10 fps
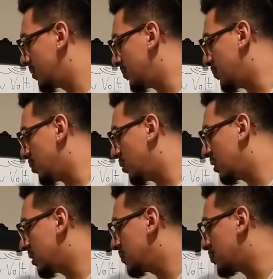
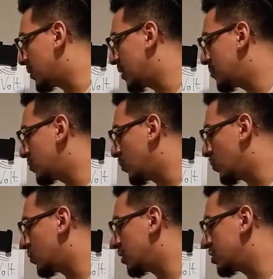Boy, brown,
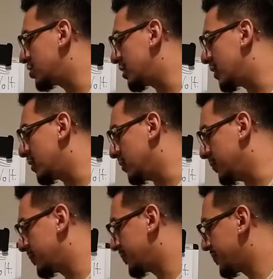orange, yellow.
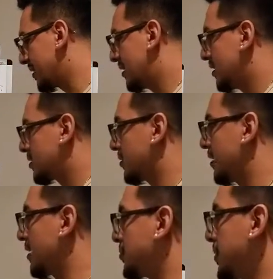So
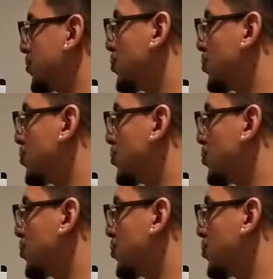then it'd be